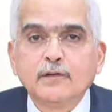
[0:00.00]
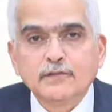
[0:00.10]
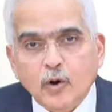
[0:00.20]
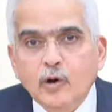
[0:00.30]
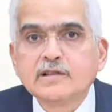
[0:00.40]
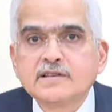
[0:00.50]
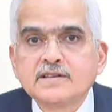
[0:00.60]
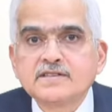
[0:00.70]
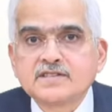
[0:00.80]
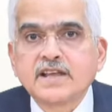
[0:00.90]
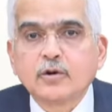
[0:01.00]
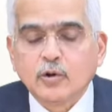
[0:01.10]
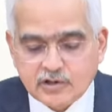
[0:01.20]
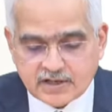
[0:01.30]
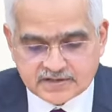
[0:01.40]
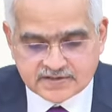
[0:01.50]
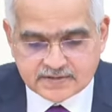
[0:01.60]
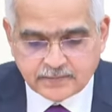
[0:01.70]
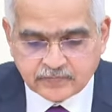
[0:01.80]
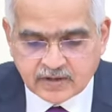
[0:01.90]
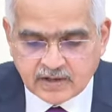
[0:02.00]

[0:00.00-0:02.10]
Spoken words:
of all stakeholders.